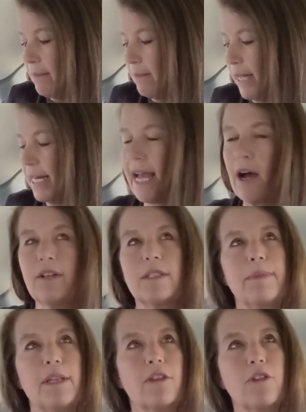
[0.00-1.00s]
but now it's
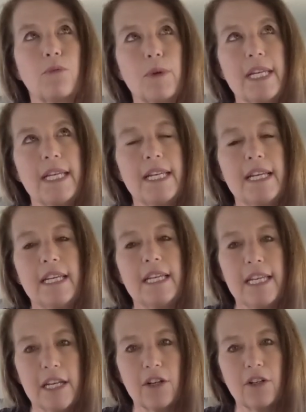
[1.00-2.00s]
been three
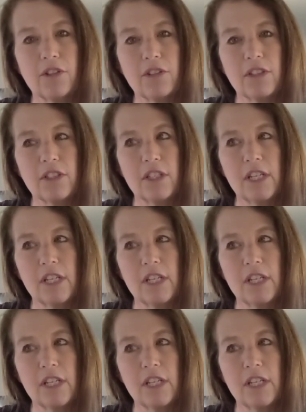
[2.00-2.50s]
years